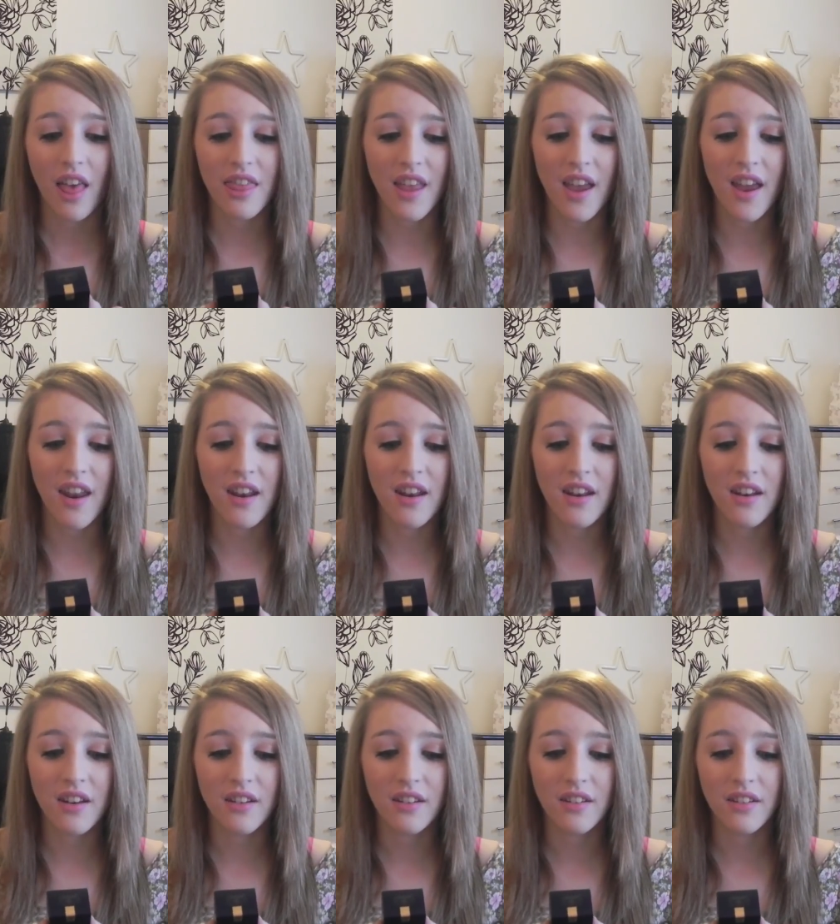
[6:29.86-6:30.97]
then
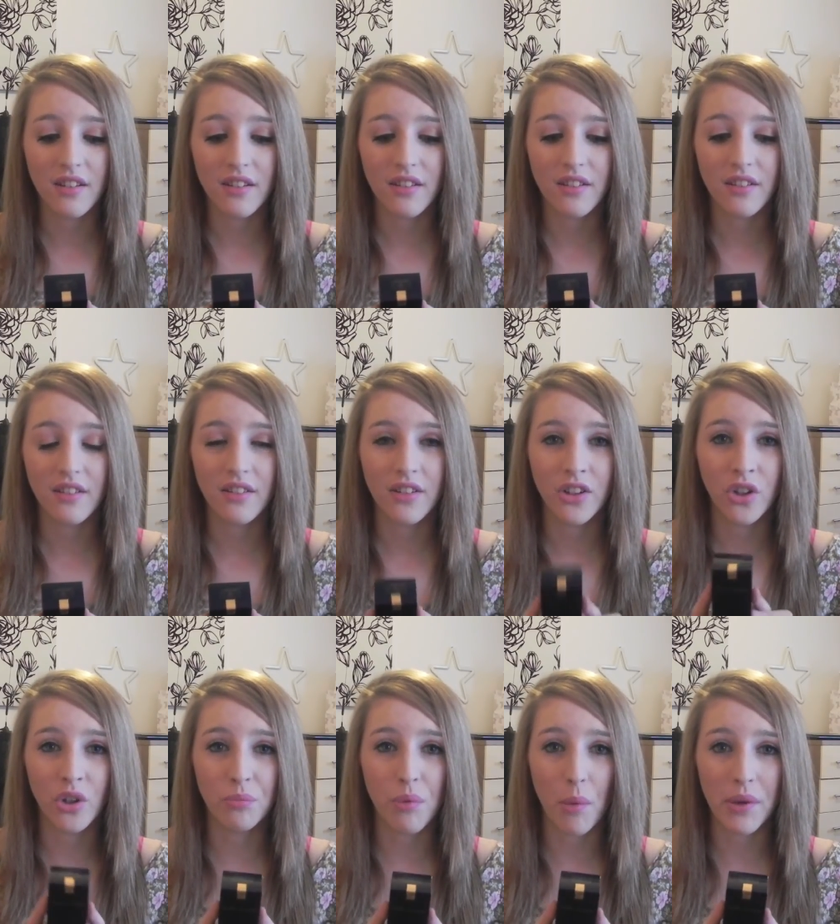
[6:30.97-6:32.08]
you
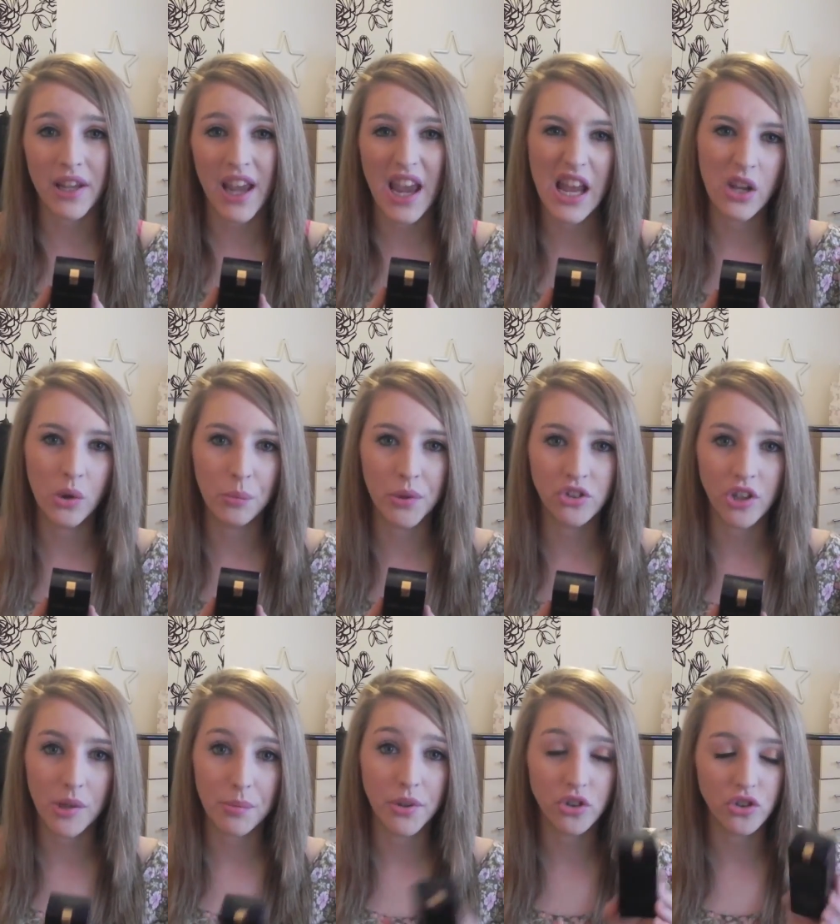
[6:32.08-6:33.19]
could probably get it a little bit
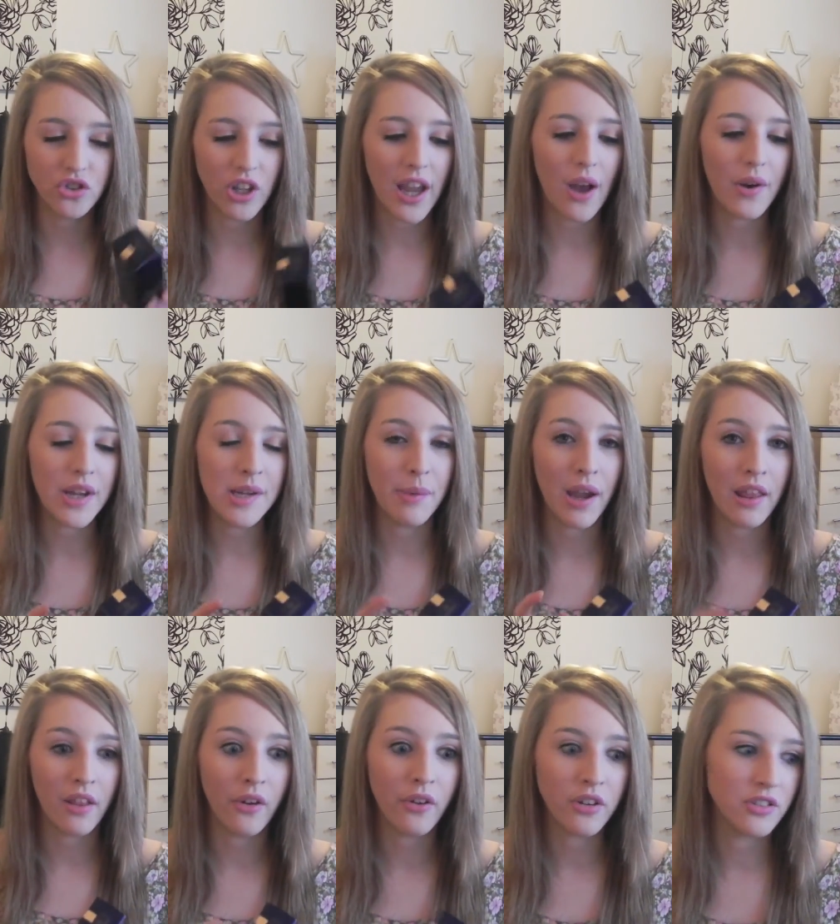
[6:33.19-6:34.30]
cheaper. Do check out eBay
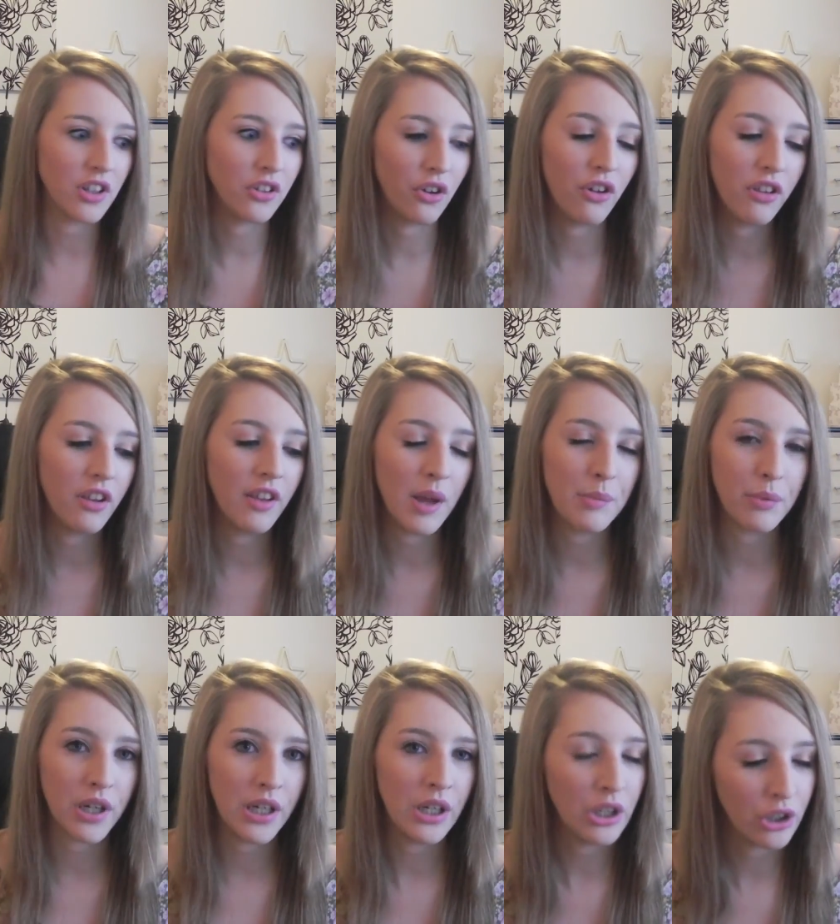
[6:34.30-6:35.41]
though, because I know that they're
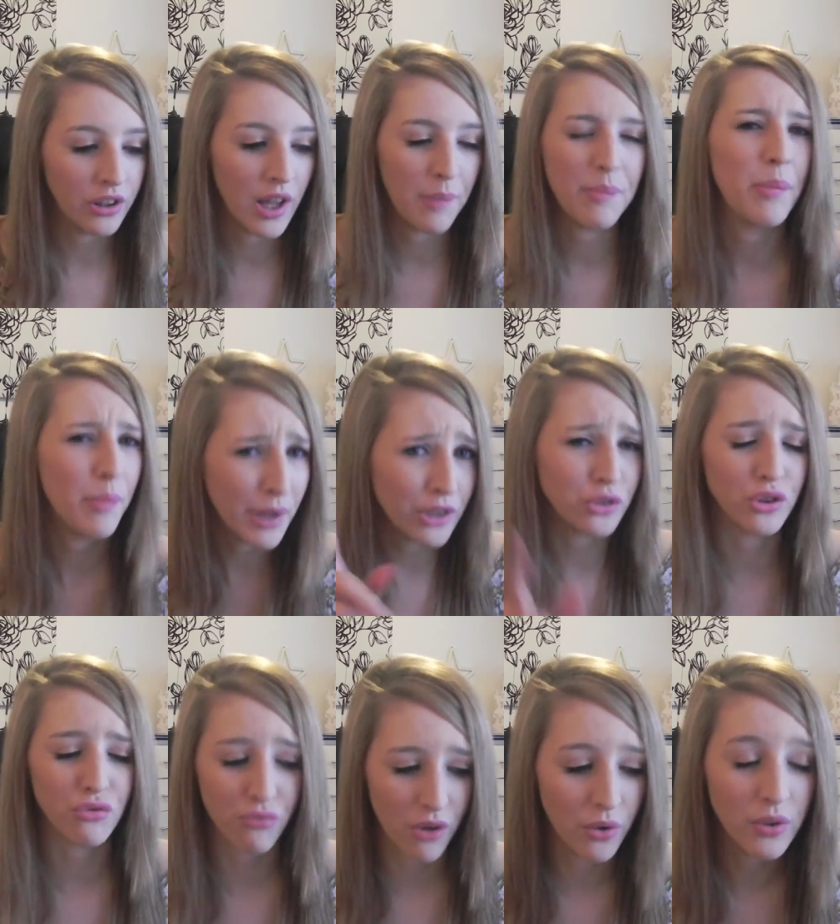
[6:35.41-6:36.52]
pretty good then, but make sure
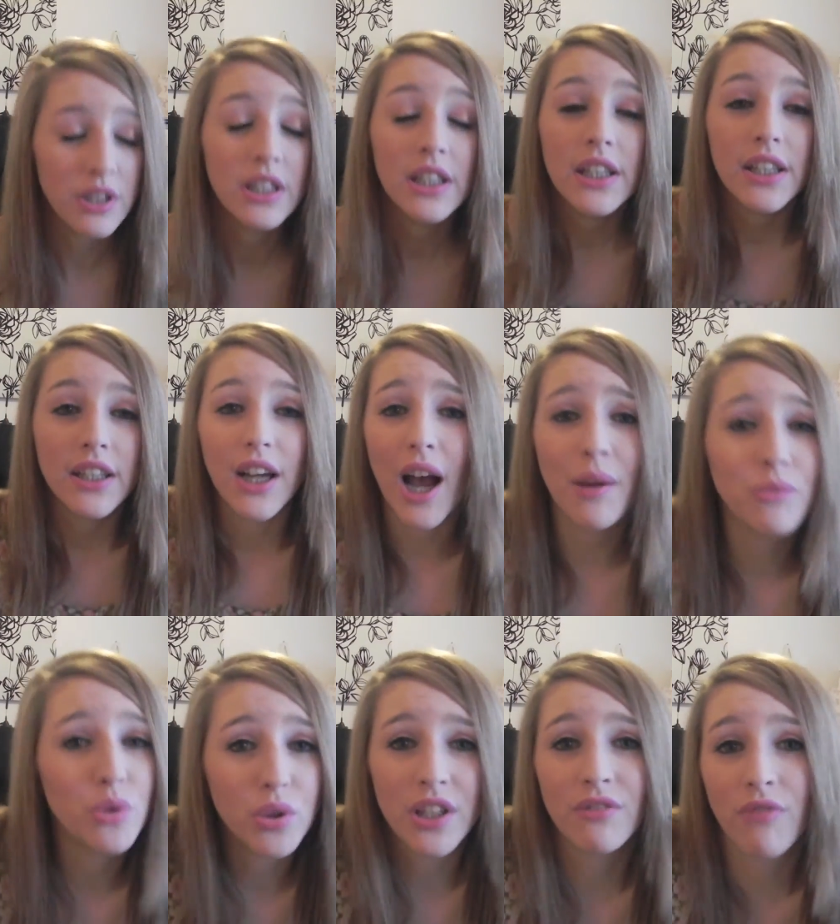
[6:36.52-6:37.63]
it's real. I'm
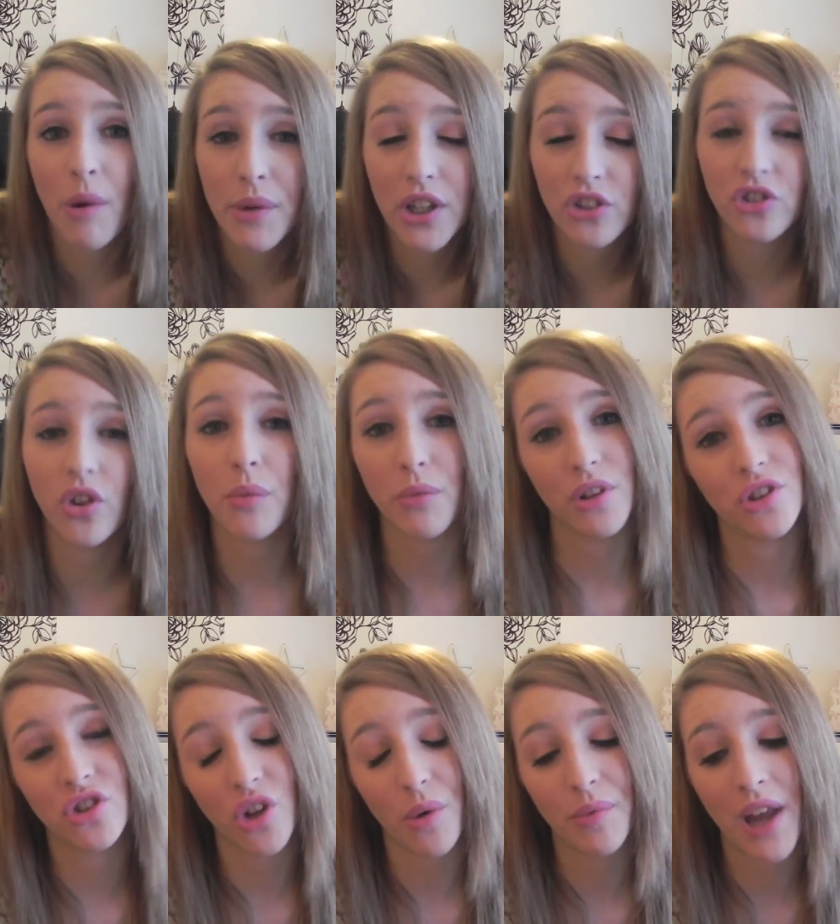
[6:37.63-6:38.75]
talking rubbish. I'm going to
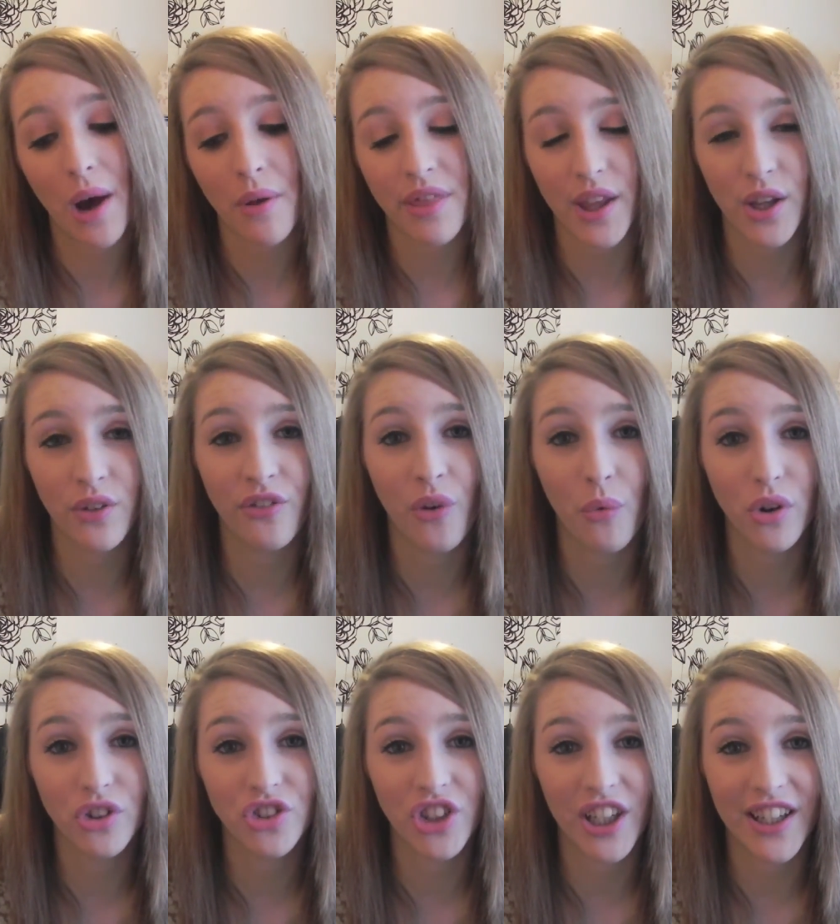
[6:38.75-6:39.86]
stop now. Thank you for
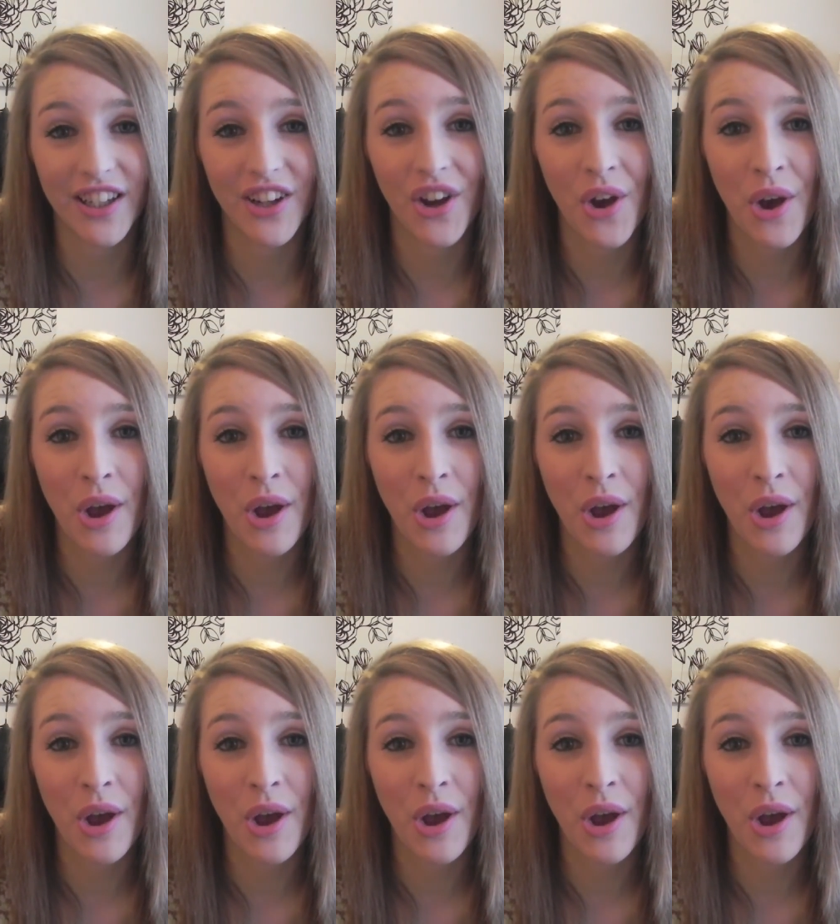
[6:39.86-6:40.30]
watching.